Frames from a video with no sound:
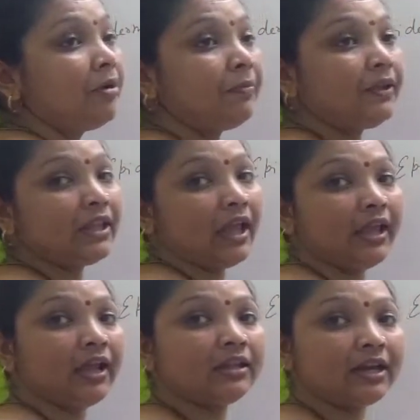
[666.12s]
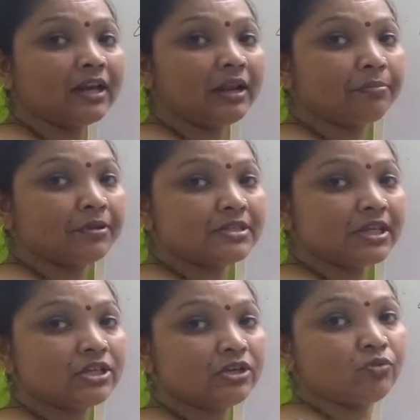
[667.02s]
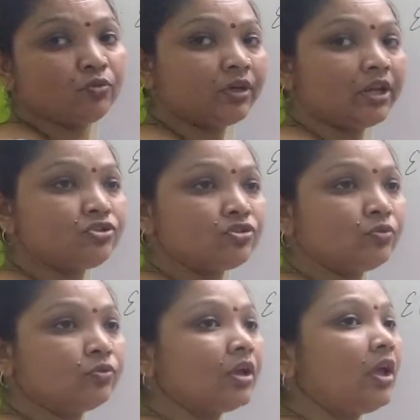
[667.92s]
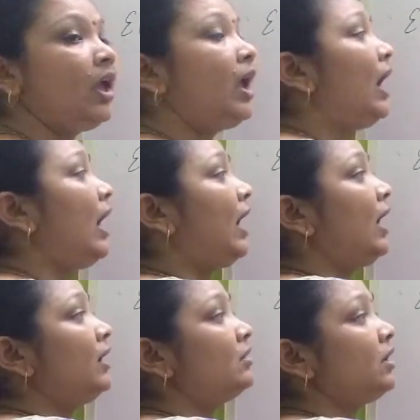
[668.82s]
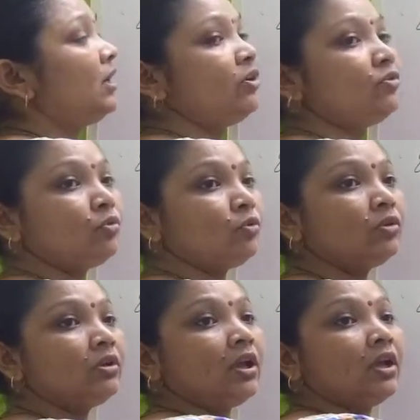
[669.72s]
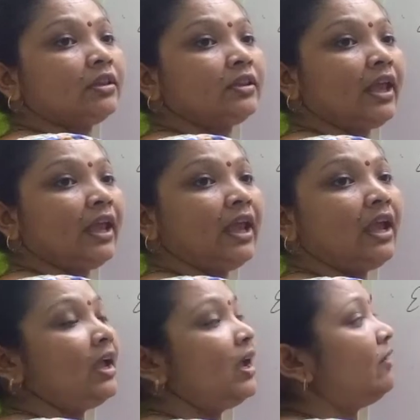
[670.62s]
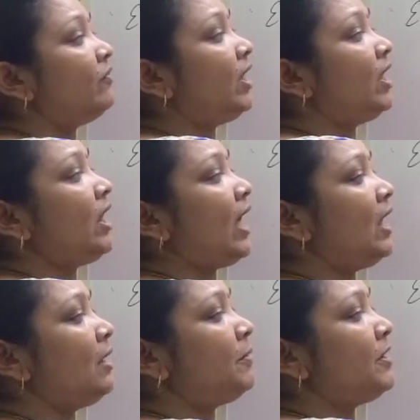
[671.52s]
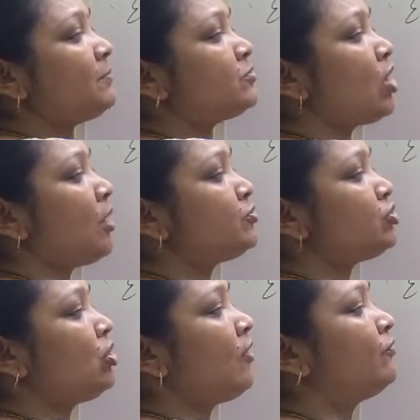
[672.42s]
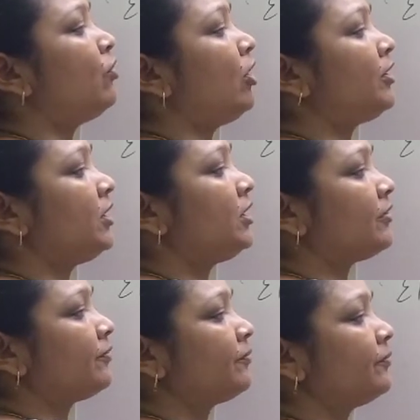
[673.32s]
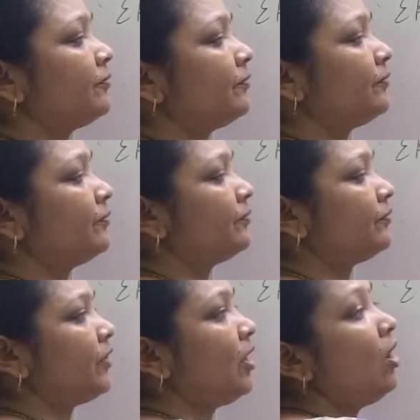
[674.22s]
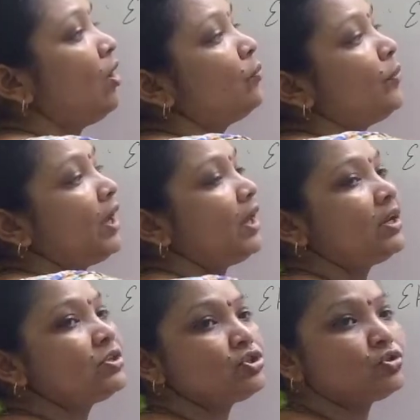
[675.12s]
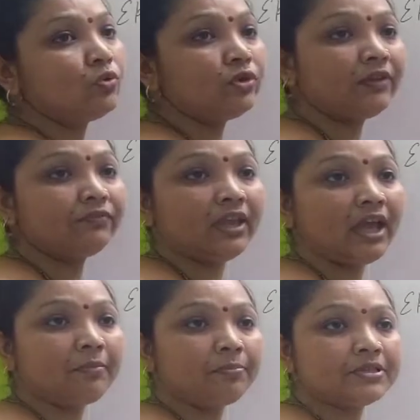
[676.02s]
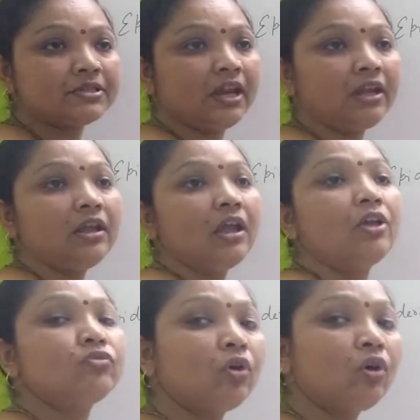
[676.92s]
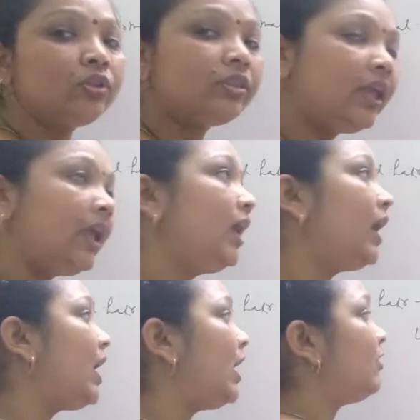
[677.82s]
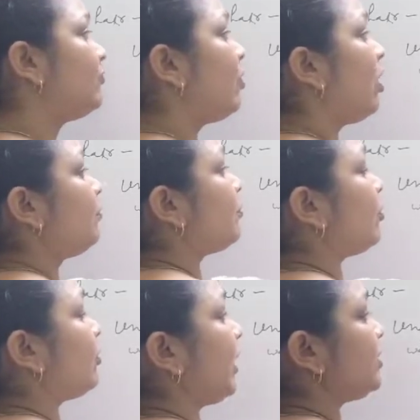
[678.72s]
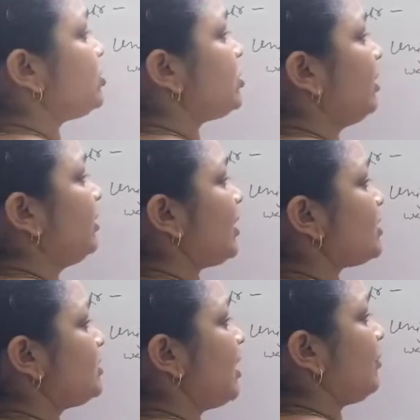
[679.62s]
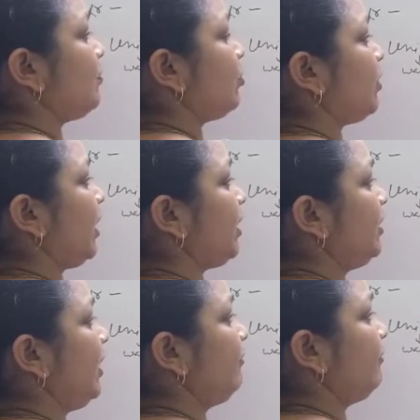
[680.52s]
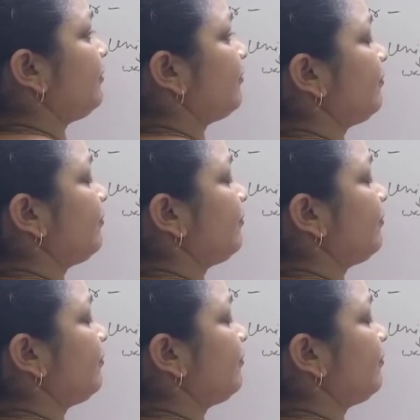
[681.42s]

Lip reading: between the hair that are present in root and shoot. And in root, they will help in absorption of water, where in shoot, if they are present, so they are for protection, that is they are protective,